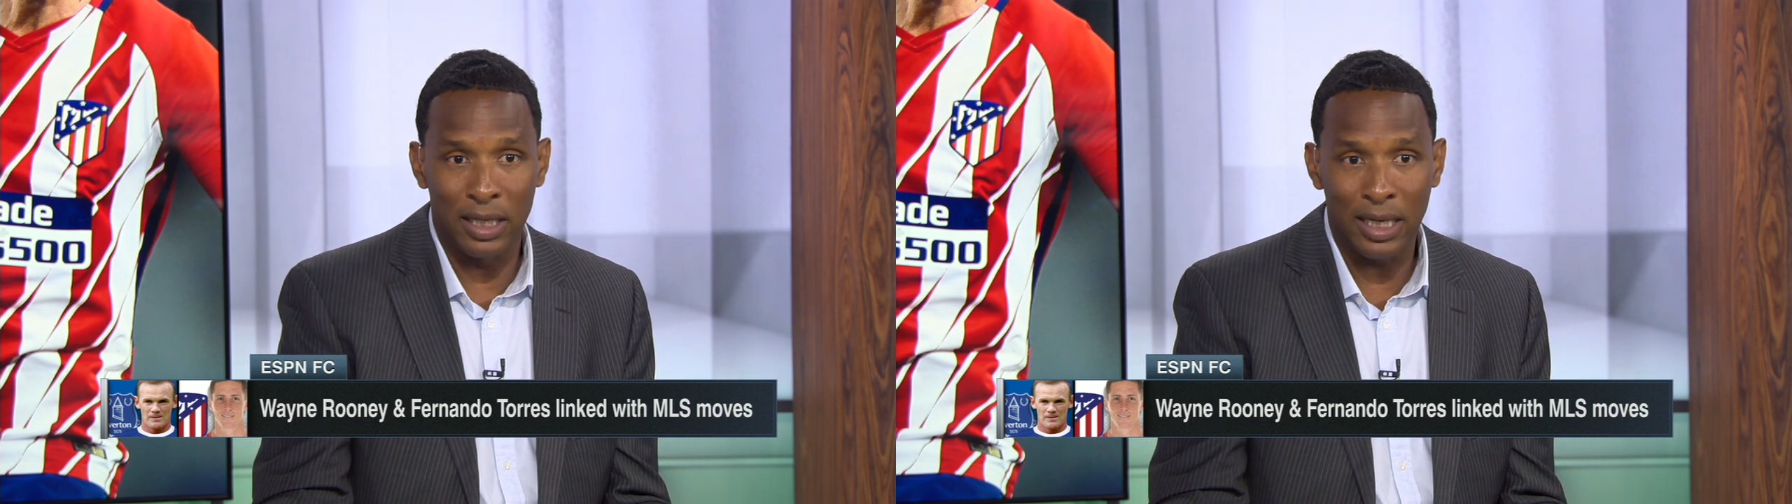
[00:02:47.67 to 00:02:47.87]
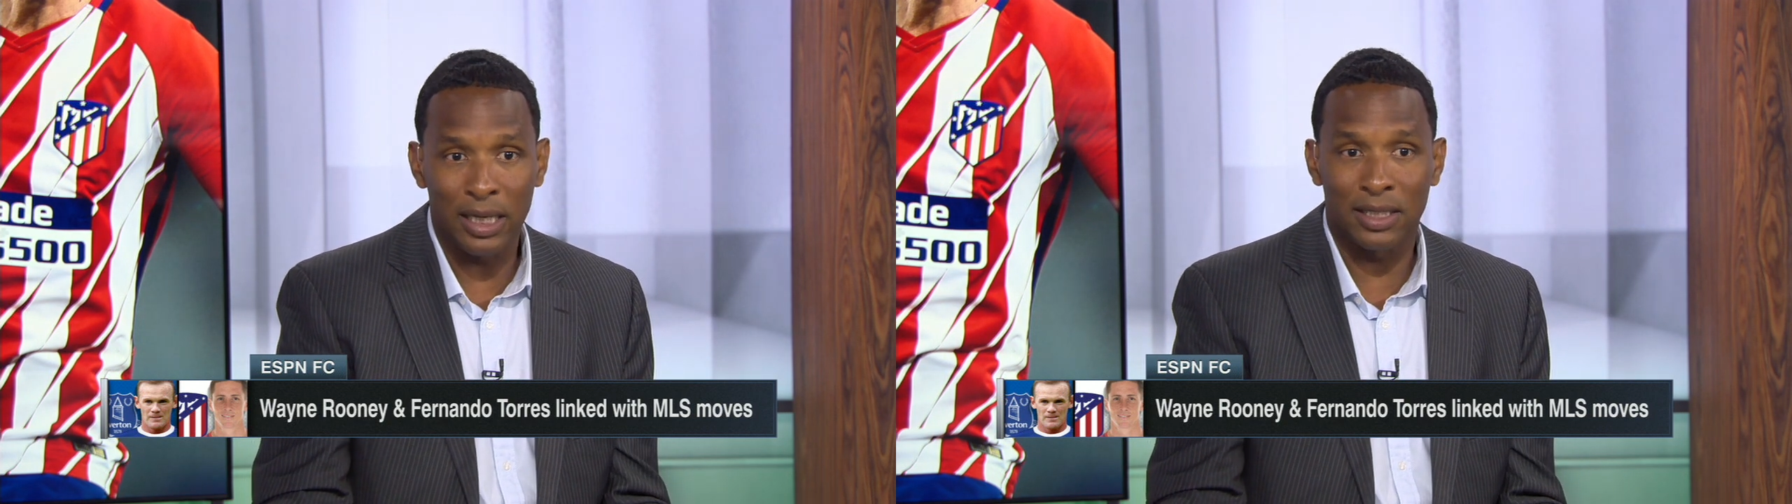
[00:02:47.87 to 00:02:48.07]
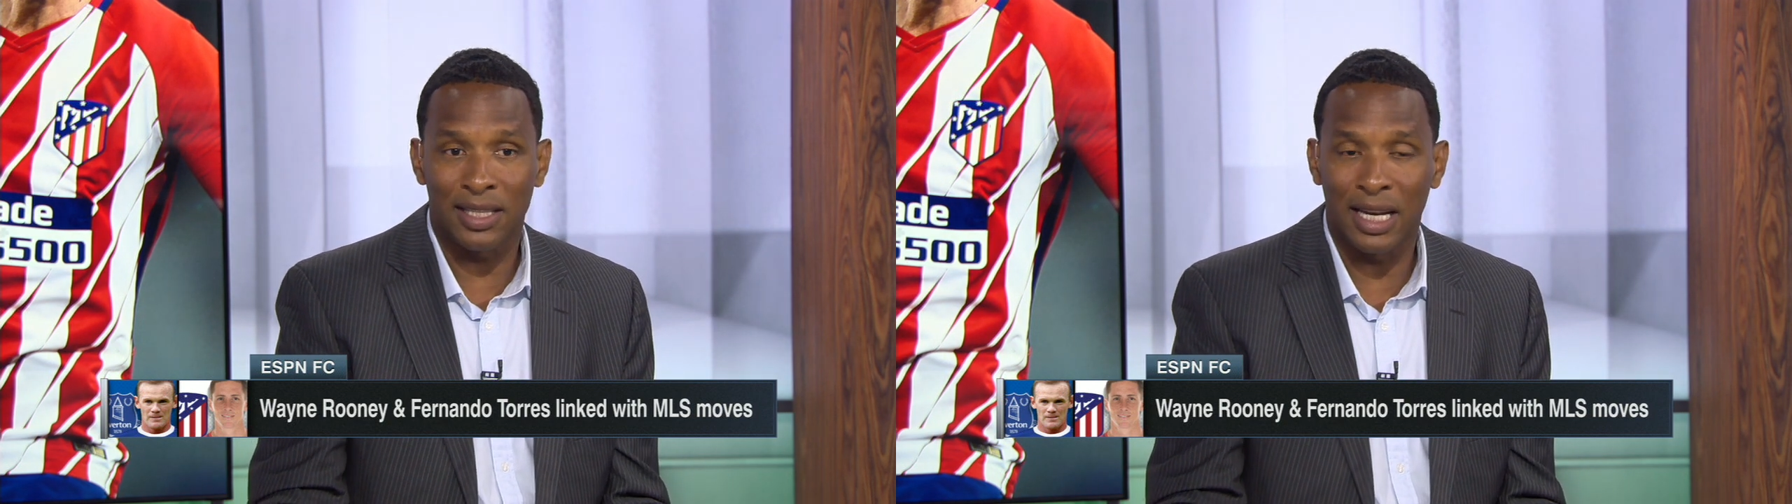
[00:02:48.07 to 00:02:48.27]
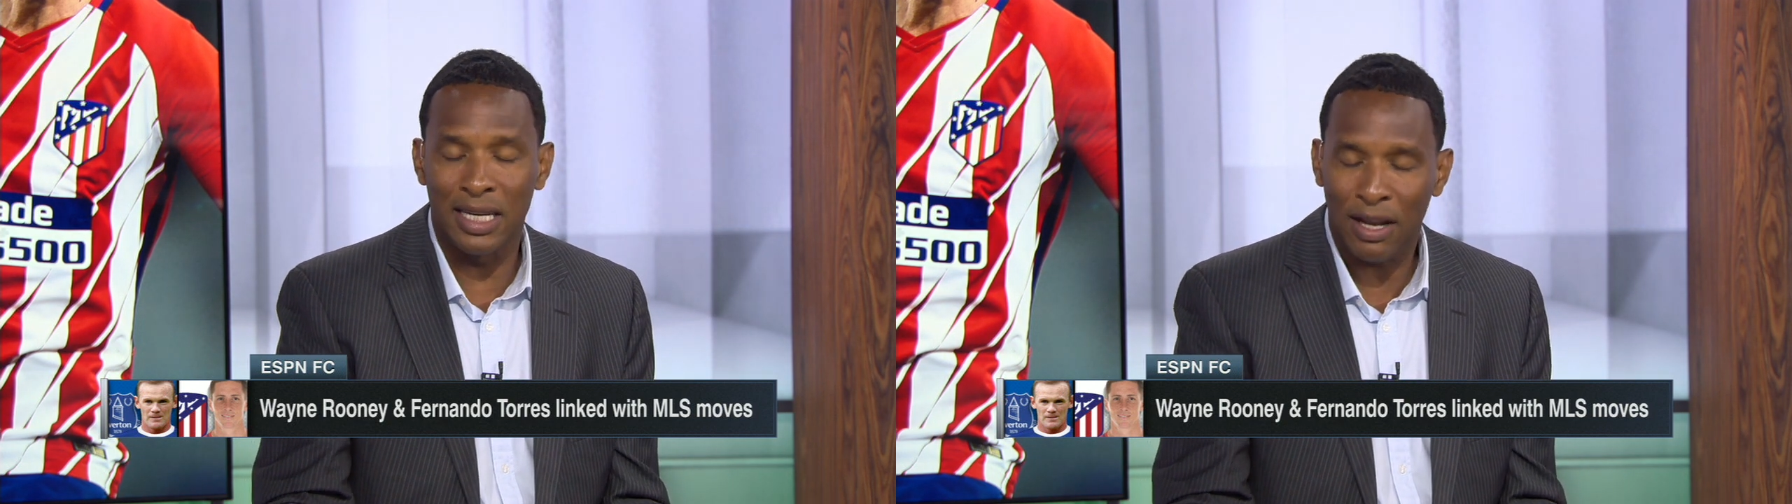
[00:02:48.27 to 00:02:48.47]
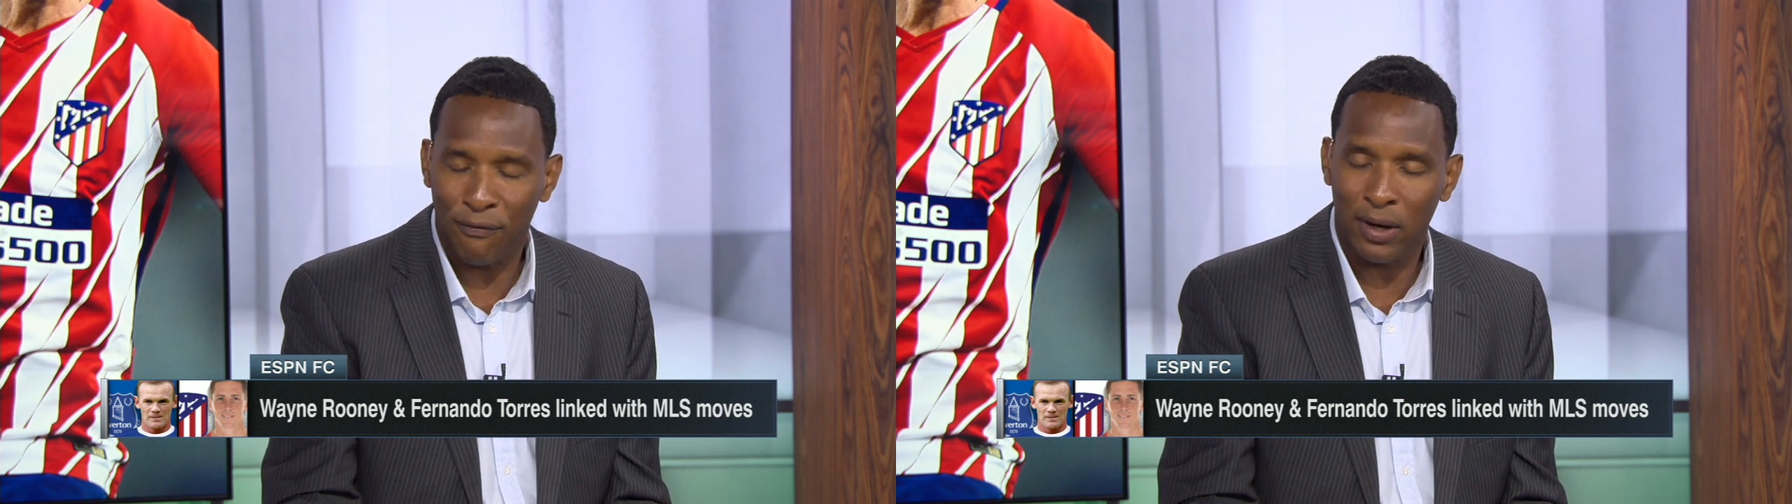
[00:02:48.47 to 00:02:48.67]
needle
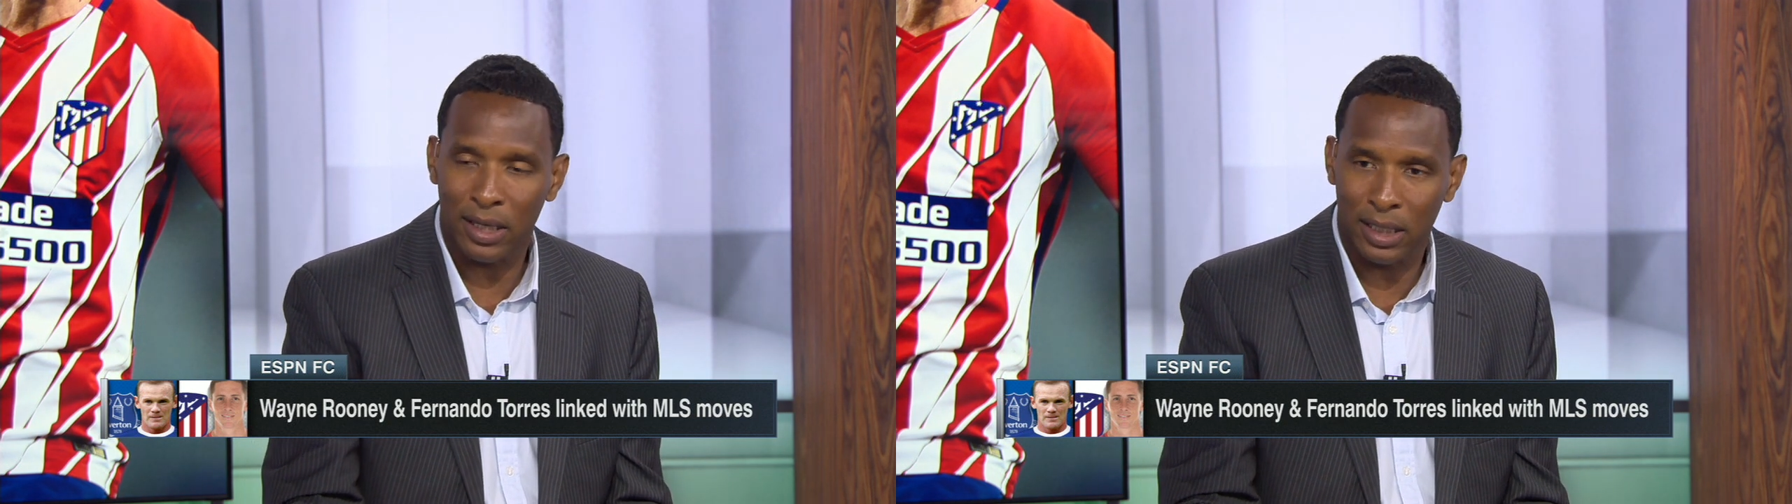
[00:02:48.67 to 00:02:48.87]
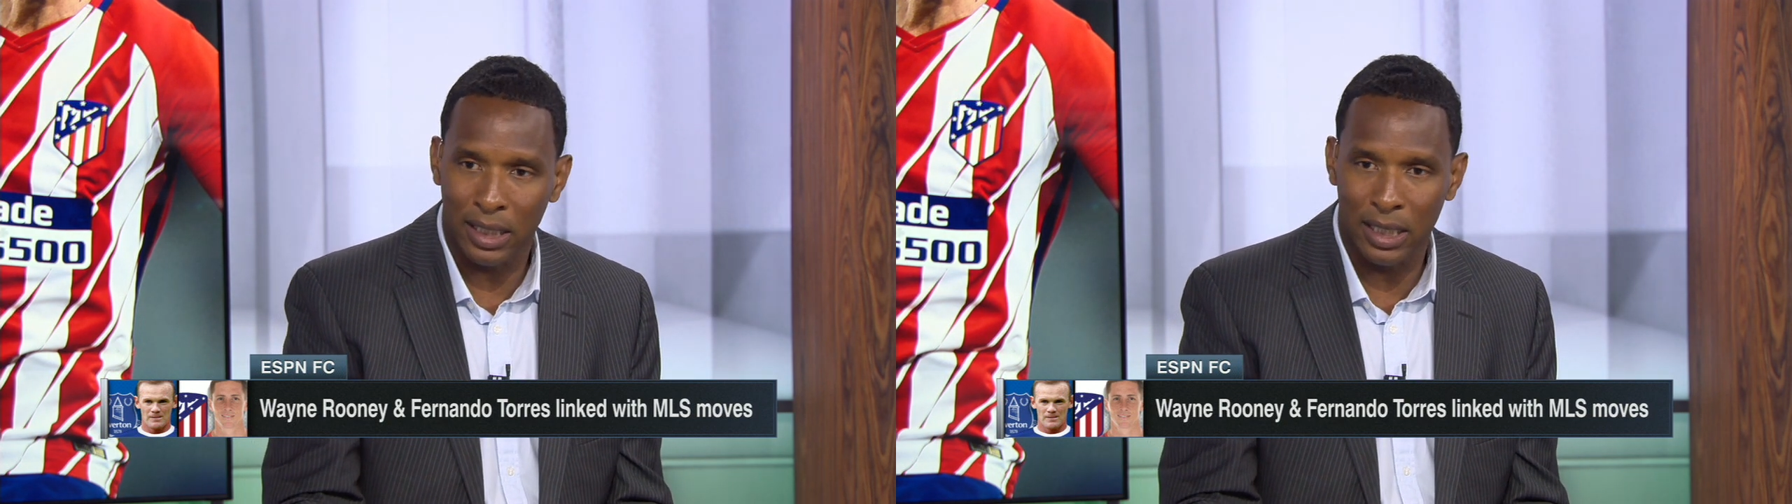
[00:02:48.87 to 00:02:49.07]
significantly